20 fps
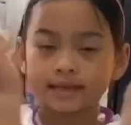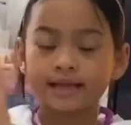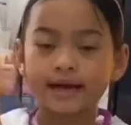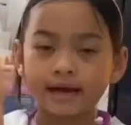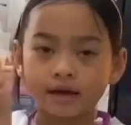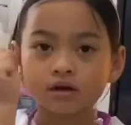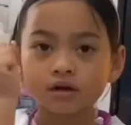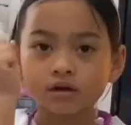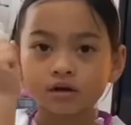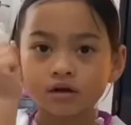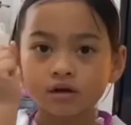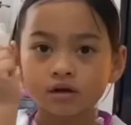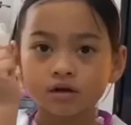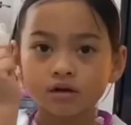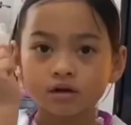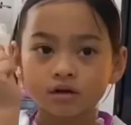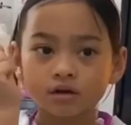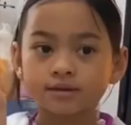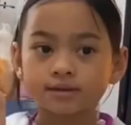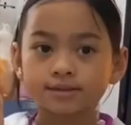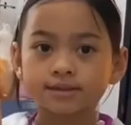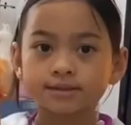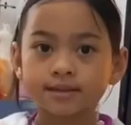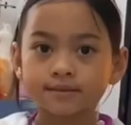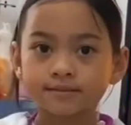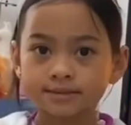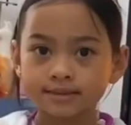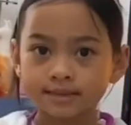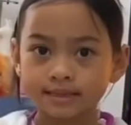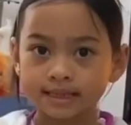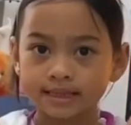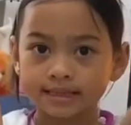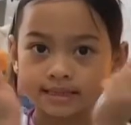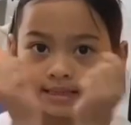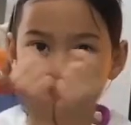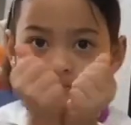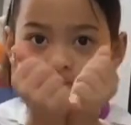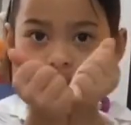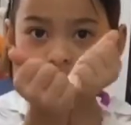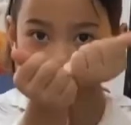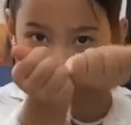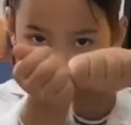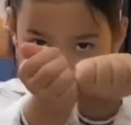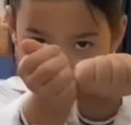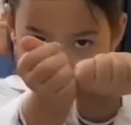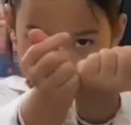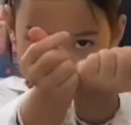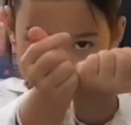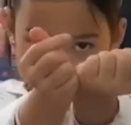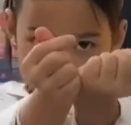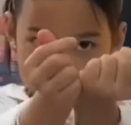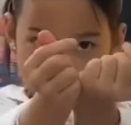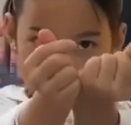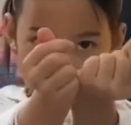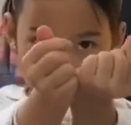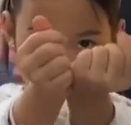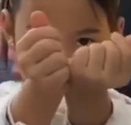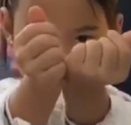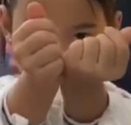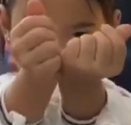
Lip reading: Claire, something like you want? I